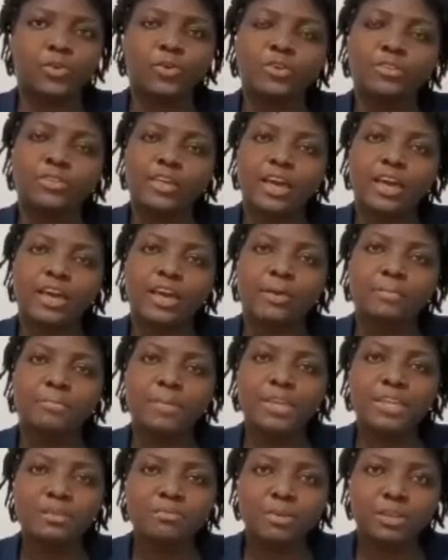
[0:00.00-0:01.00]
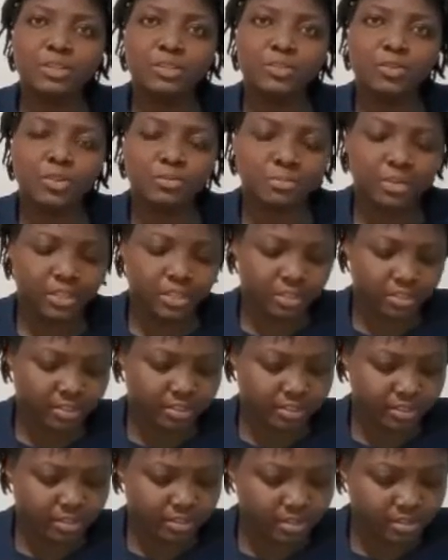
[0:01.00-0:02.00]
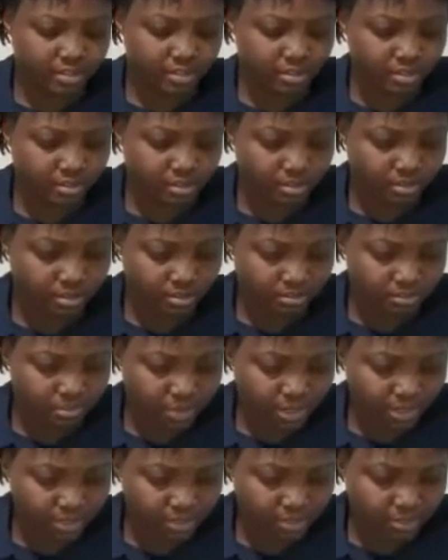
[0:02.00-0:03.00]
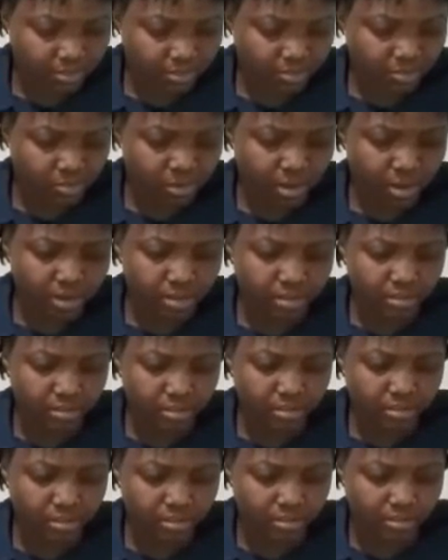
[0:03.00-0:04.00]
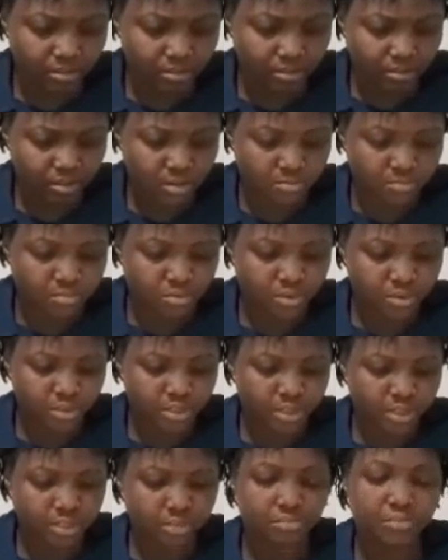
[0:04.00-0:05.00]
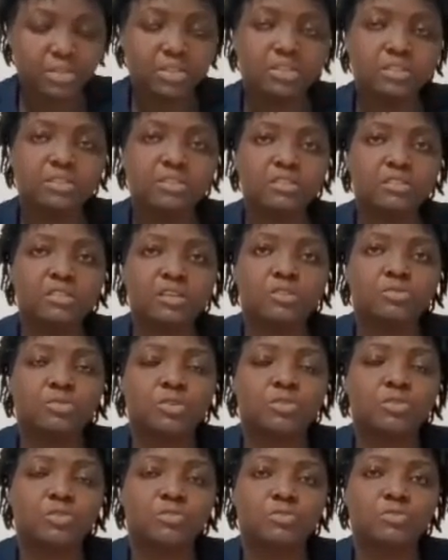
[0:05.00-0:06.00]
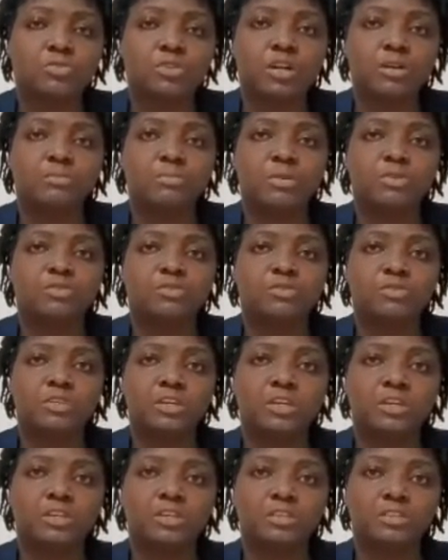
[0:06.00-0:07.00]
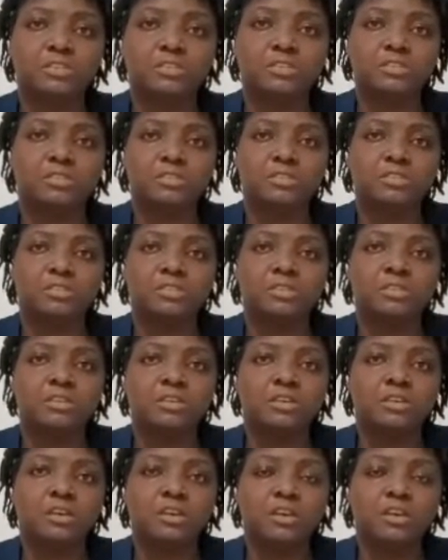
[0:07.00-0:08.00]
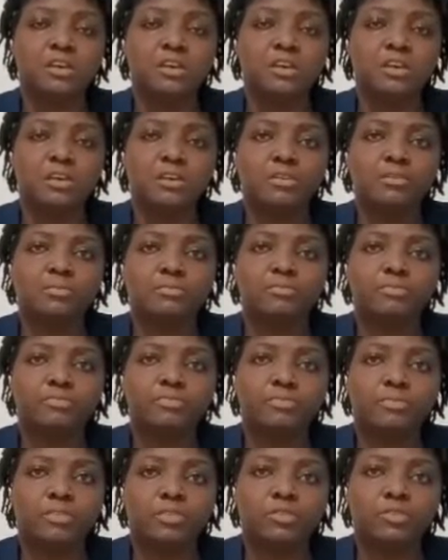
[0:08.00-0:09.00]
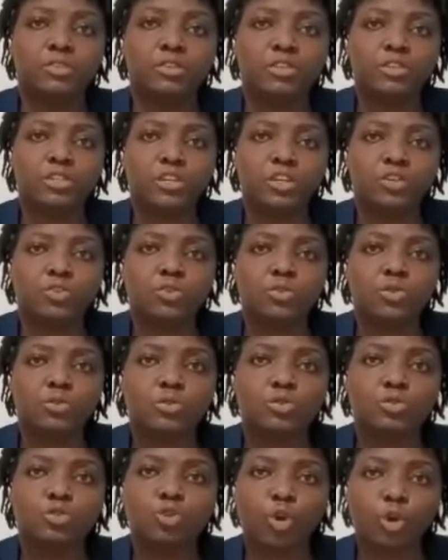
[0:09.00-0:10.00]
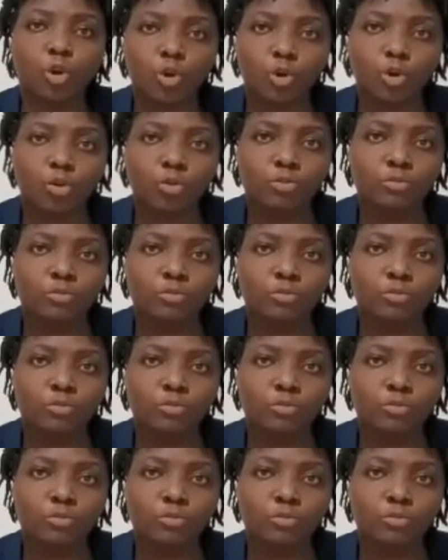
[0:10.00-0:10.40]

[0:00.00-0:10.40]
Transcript: there are many medical emergencies, but one important emergency that we're going to talk about today is a condition called shock.